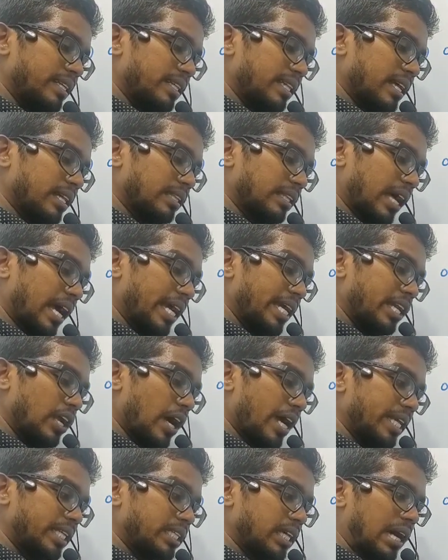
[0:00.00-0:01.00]
in the
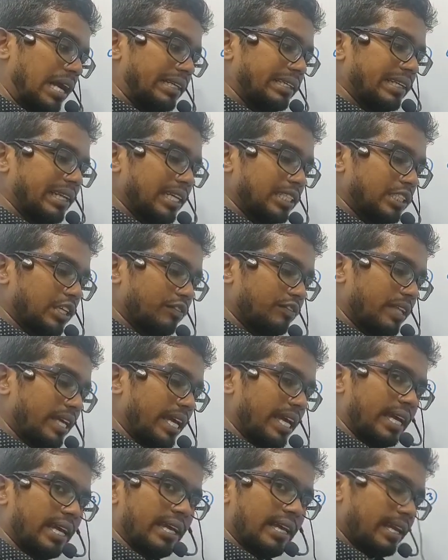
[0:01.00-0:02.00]
thyroid cartilage of
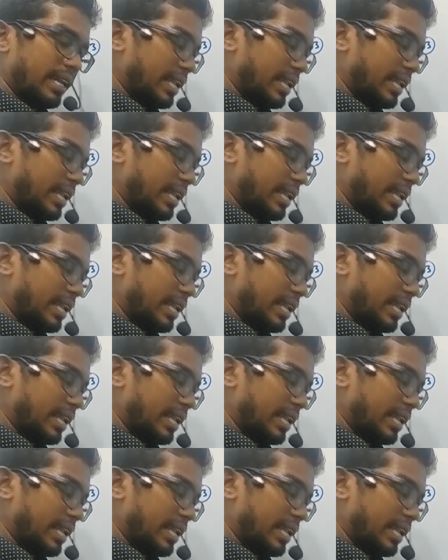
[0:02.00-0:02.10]
the